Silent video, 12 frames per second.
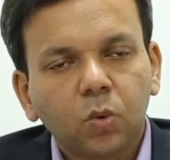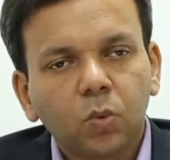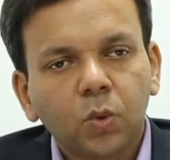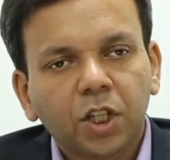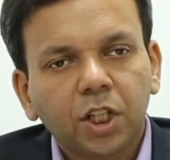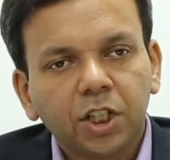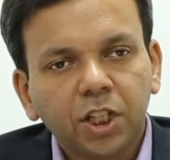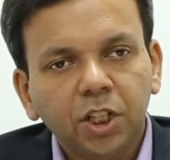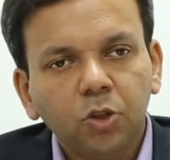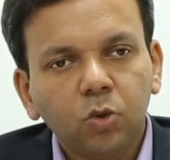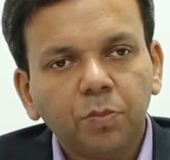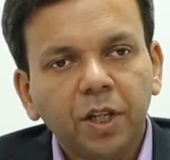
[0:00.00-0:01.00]
we
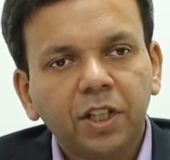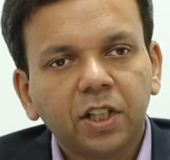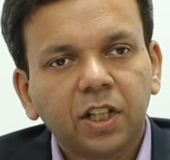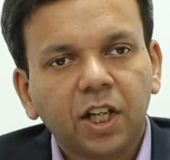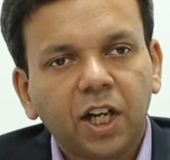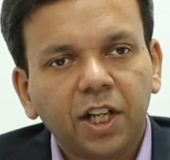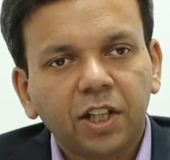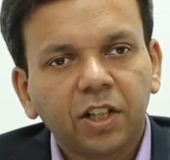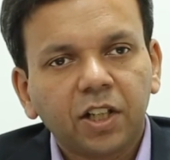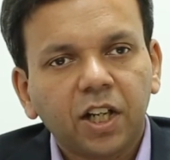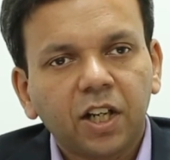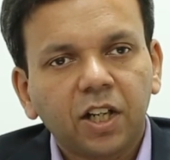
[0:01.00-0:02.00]
continue to maintain a
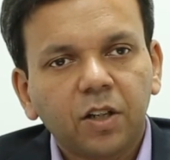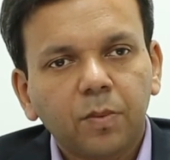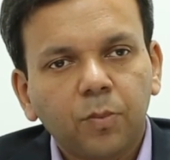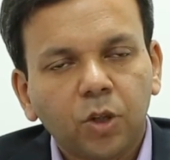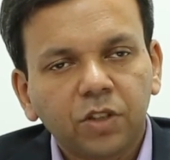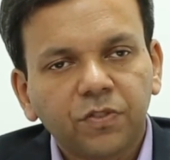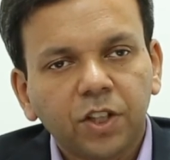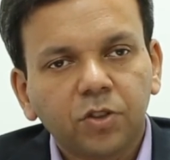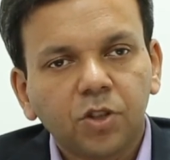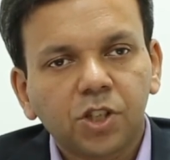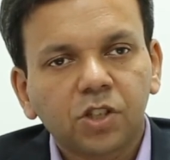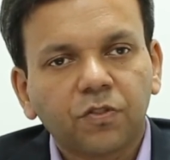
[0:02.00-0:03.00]
higher modified
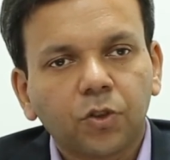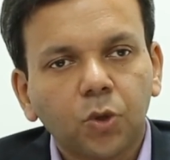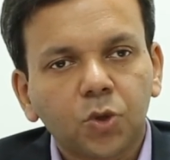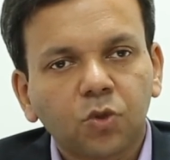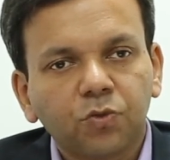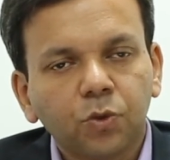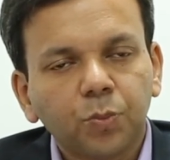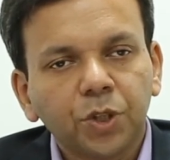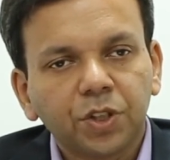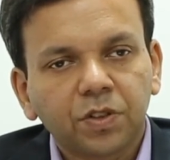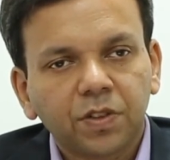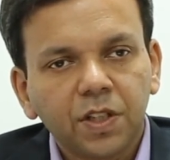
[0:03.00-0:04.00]
duration of close to
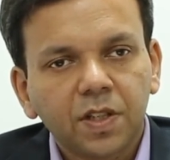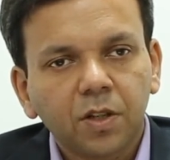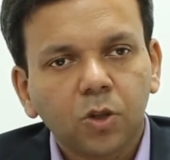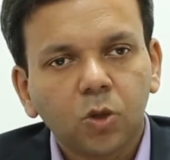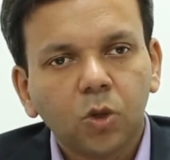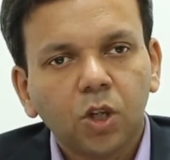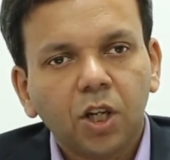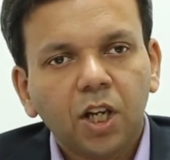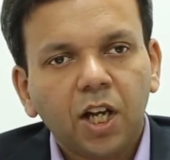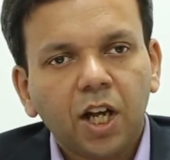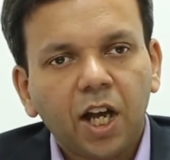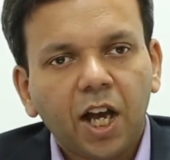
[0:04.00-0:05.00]
4.30,
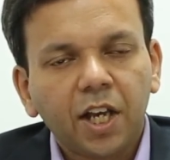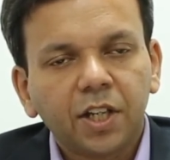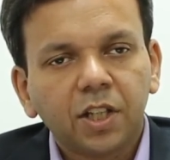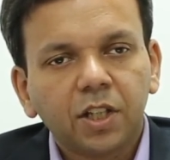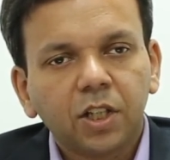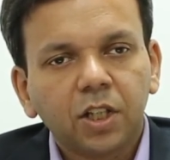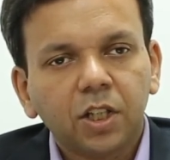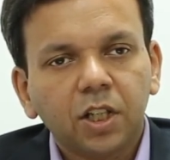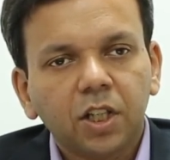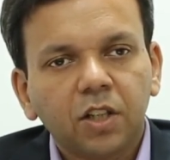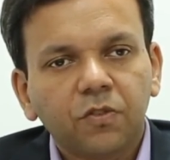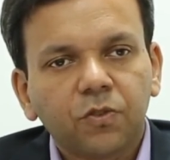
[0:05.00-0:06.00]
and
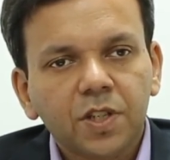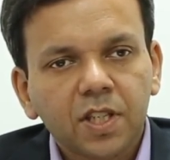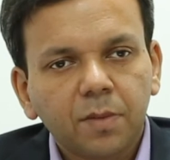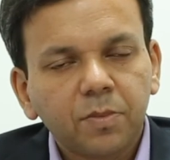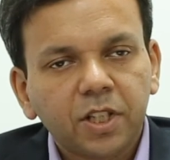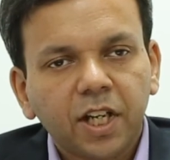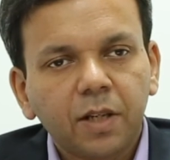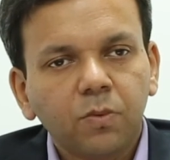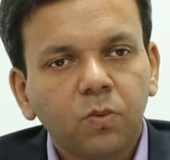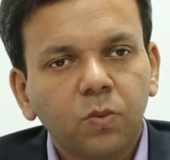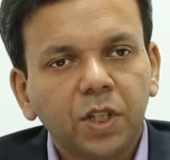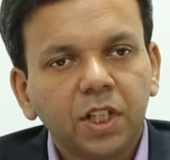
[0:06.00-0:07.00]
for some time
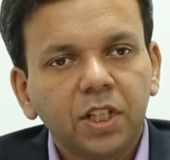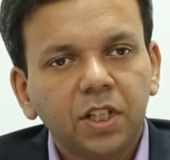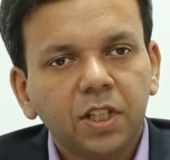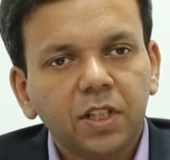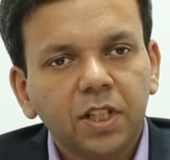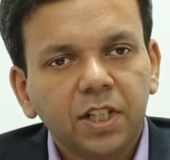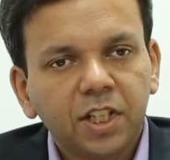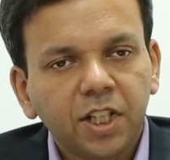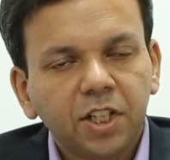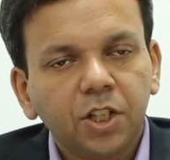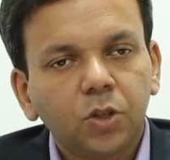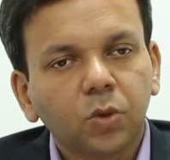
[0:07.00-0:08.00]
we
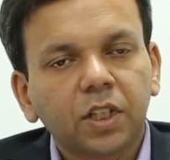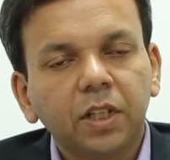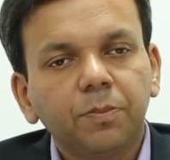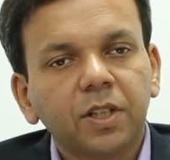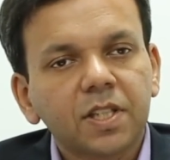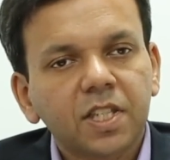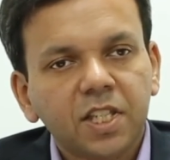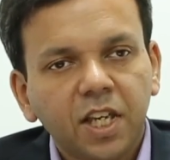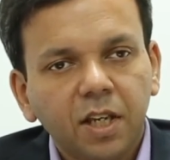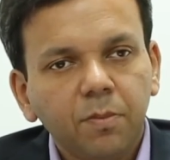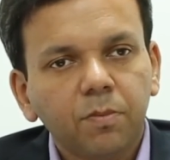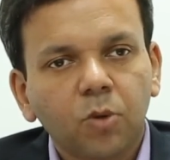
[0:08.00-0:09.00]
intend to keep the
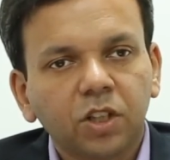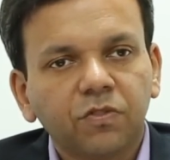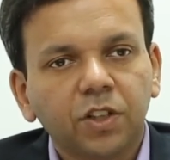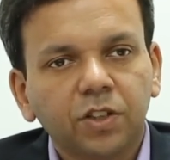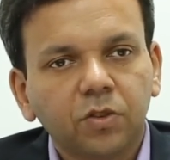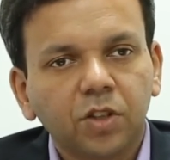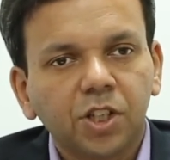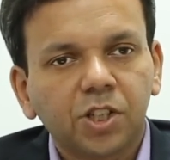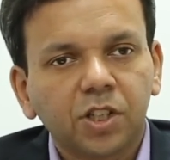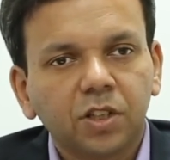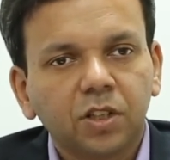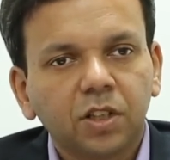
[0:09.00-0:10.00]
same modified
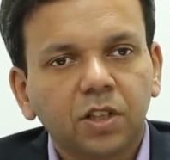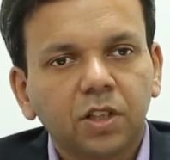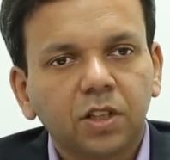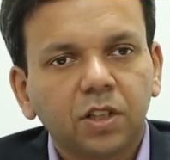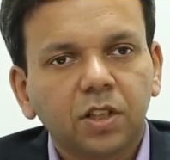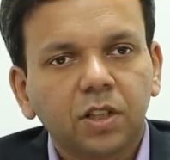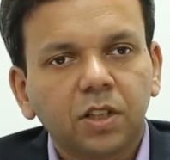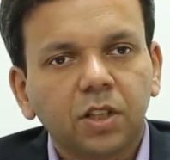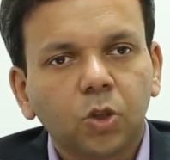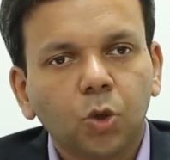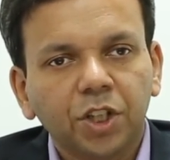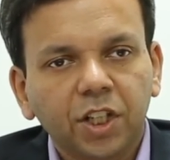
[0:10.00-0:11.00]
duration
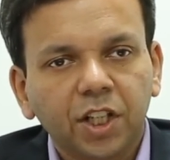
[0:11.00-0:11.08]
going